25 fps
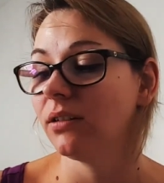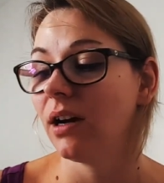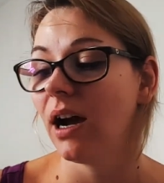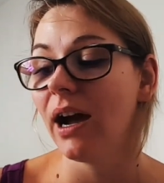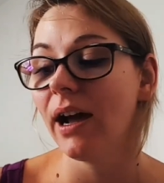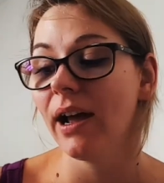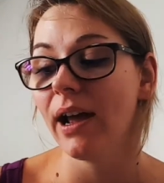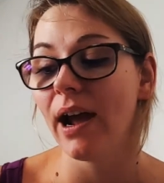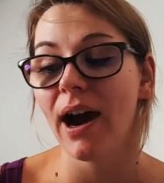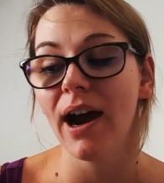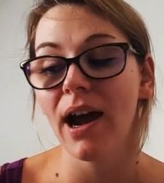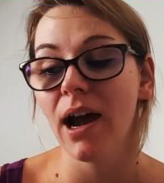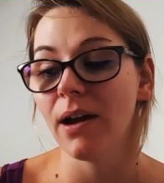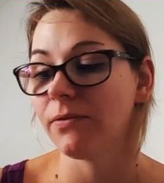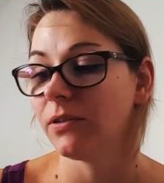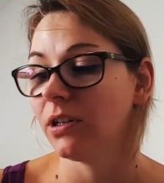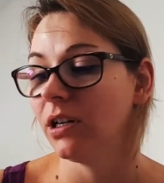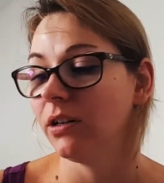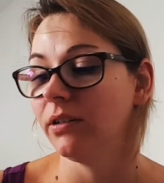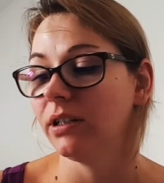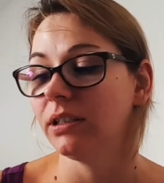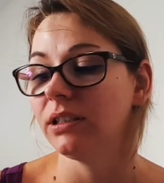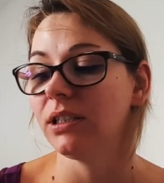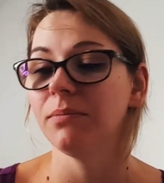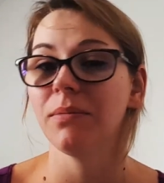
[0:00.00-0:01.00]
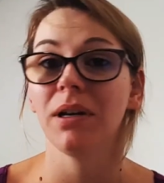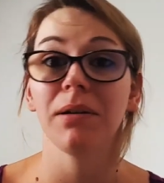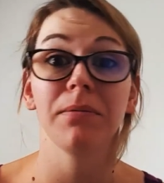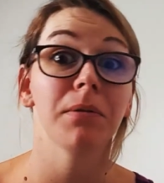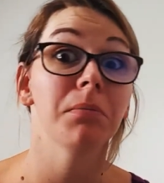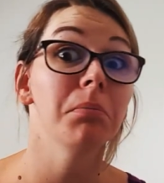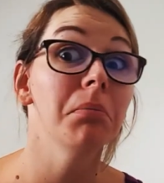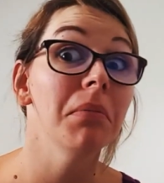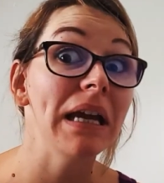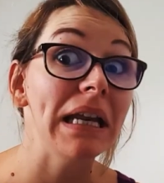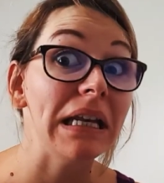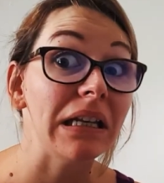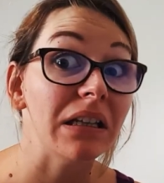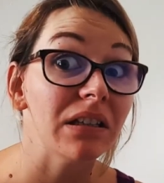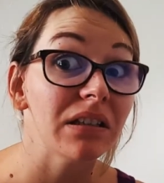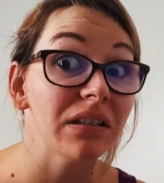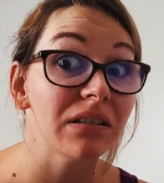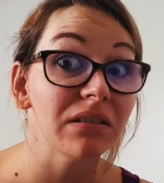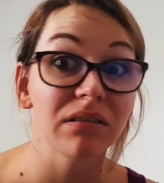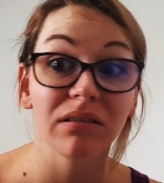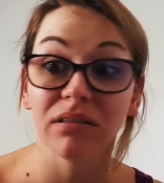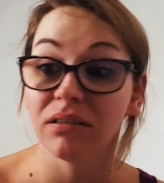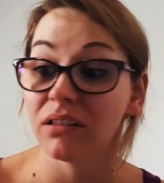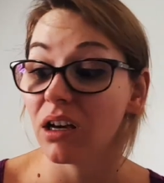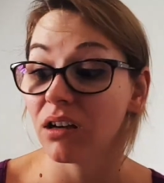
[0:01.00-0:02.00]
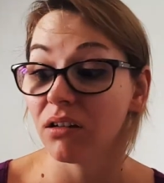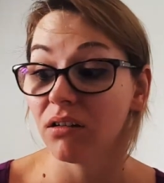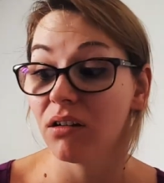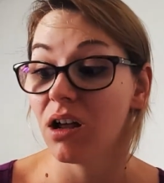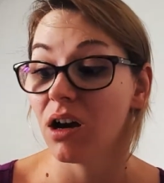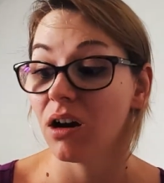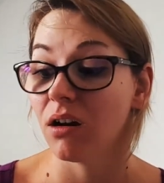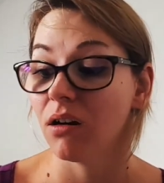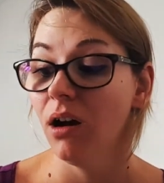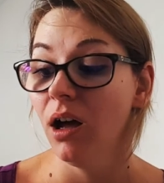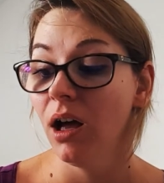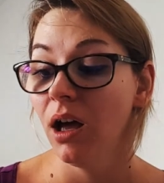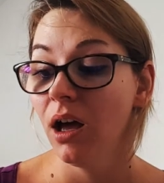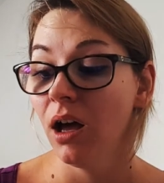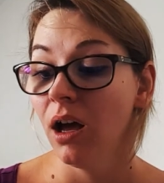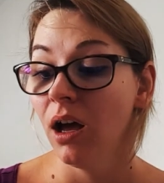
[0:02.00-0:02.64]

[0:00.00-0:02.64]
I have no idea, maybe mint, don't know.